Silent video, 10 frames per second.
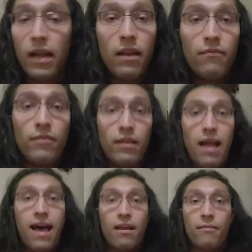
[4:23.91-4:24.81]
a freaking
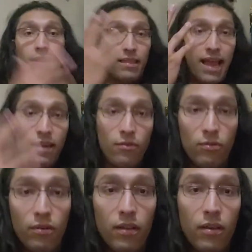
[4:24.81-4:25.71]
Árabe Taino
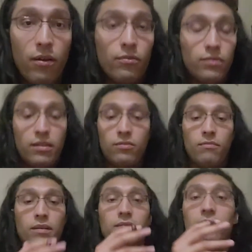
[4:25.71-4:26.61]
looking nose. I
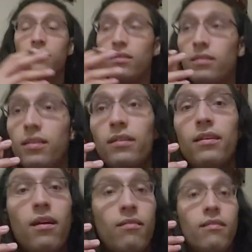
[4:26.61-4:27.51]
told my sister, I said,
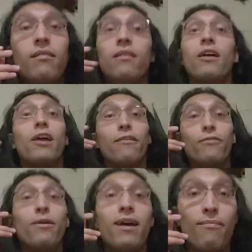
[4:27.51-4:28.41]
yo, if
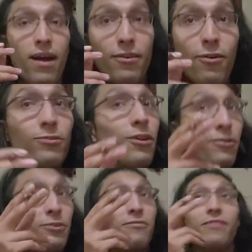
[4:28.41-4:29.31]
you had my nose
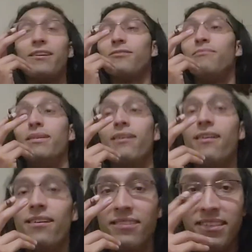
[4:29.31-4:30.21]
on your face, you'd be
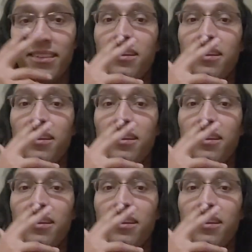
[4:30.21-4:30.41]
ugly.